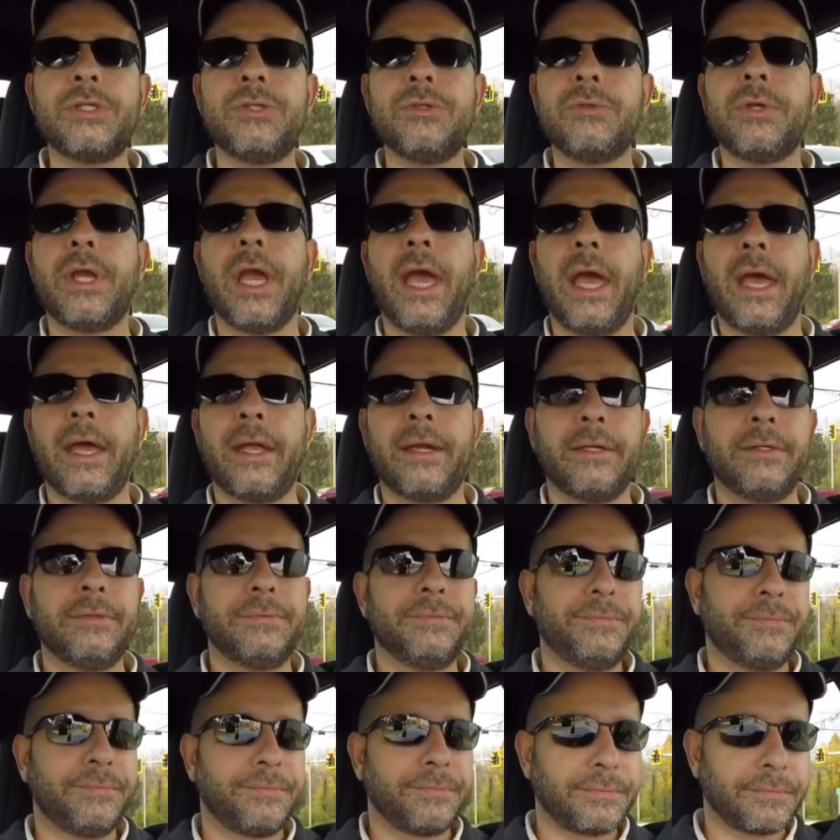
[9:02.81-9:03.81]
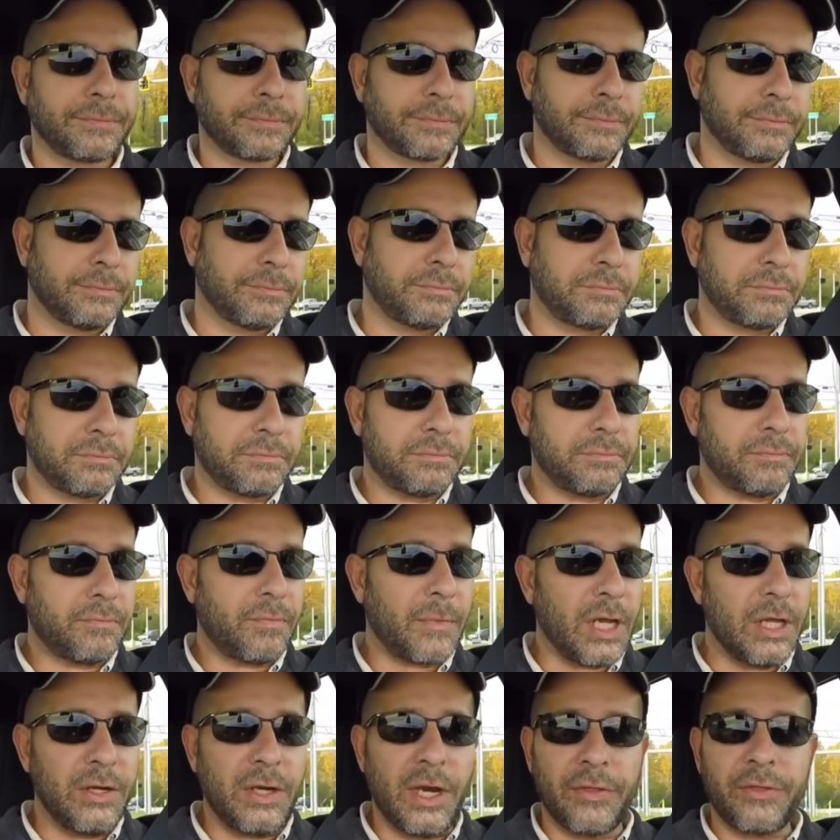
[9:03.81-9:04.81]
you get.
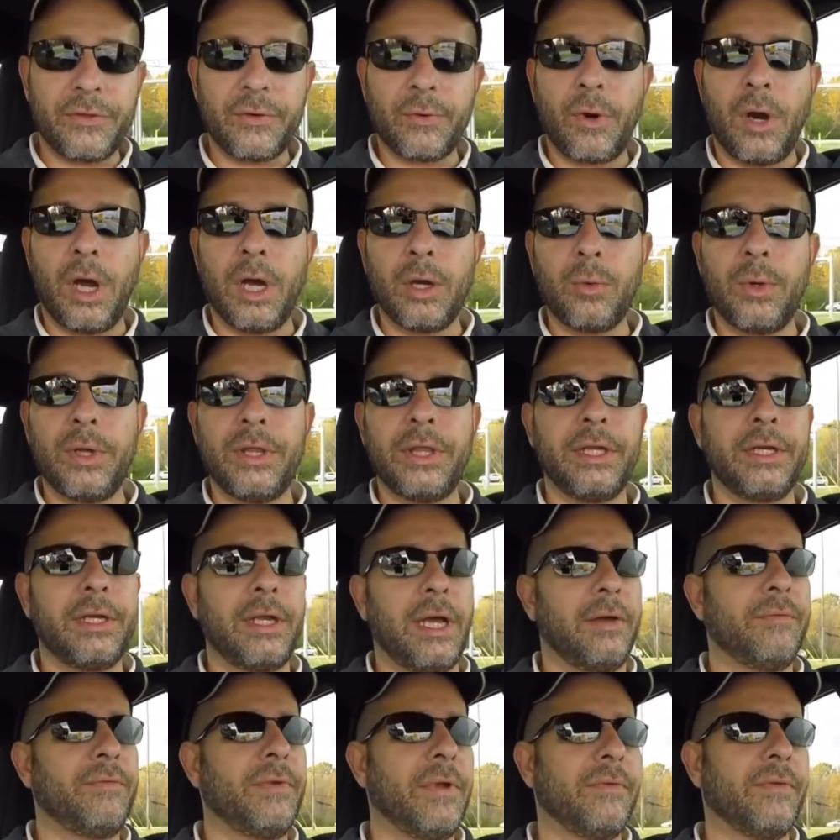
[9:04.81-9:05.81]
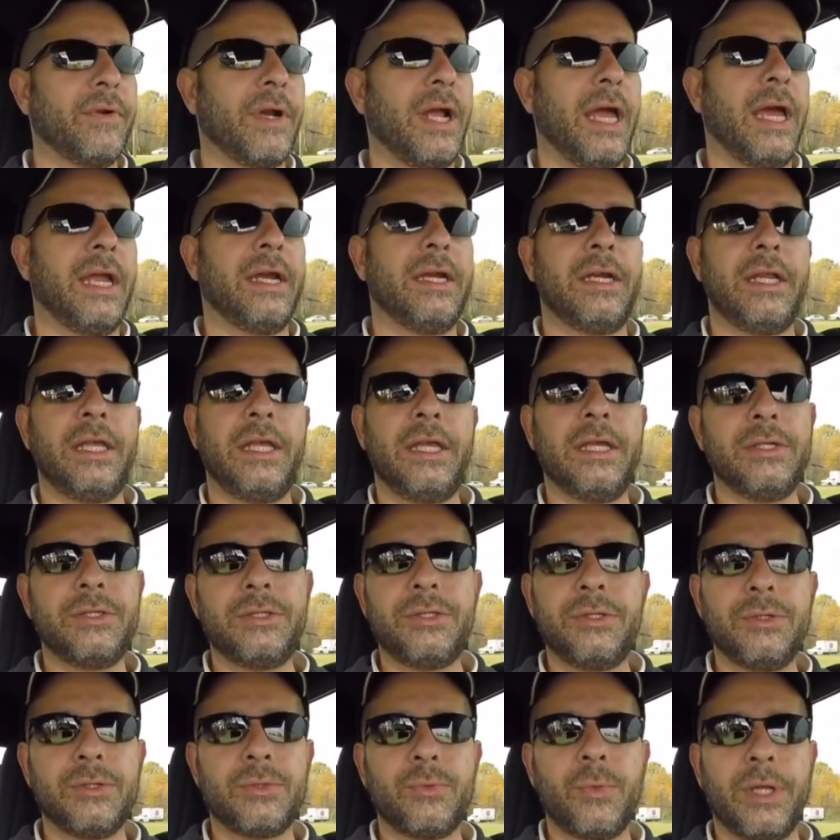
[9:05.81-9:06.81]
Nothing wrong with it. I've never had any
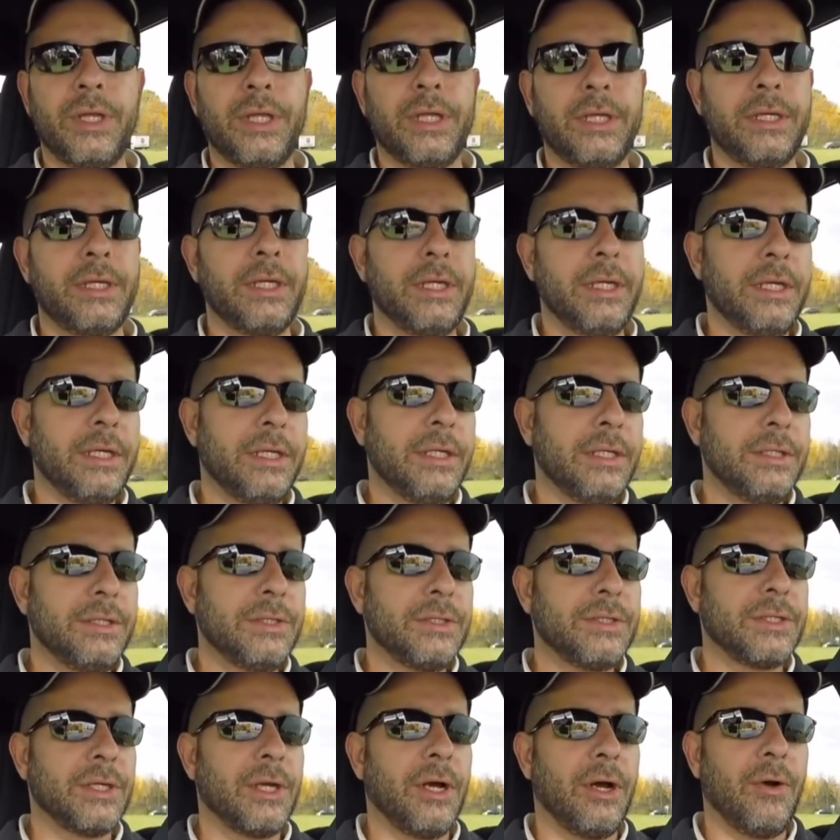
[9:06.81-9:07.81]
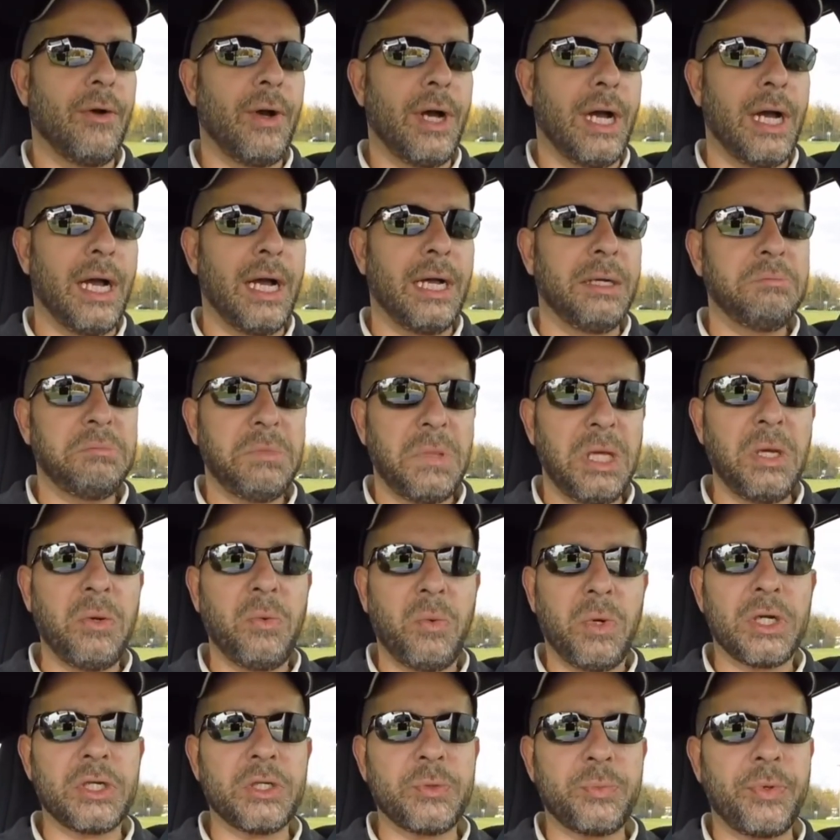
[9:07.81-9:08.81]
issues with it, so it
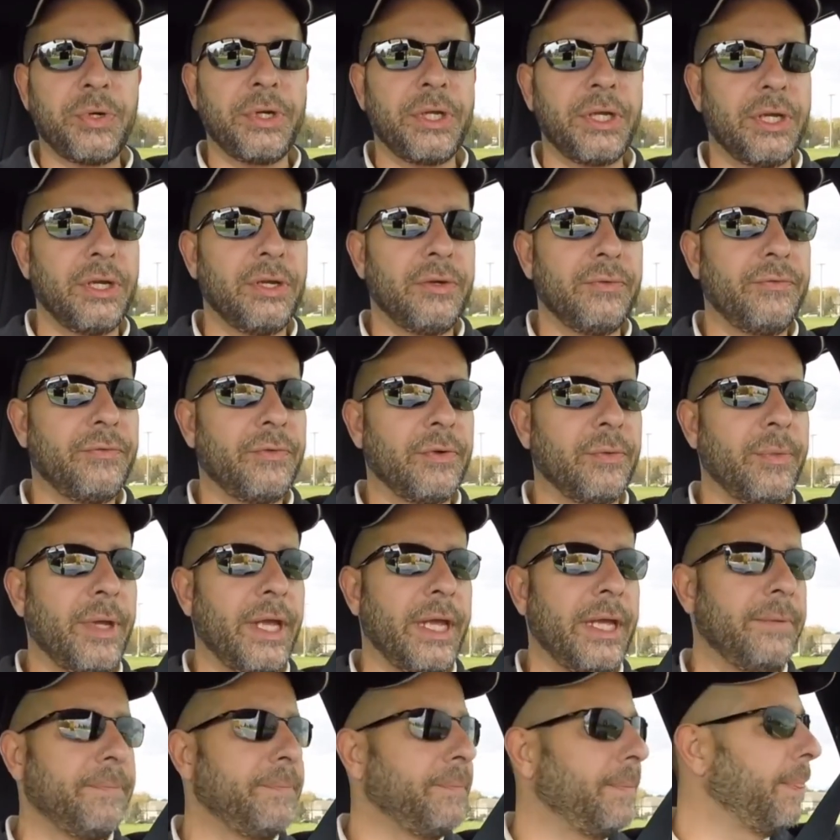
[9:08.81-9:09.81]
works pretty good for me.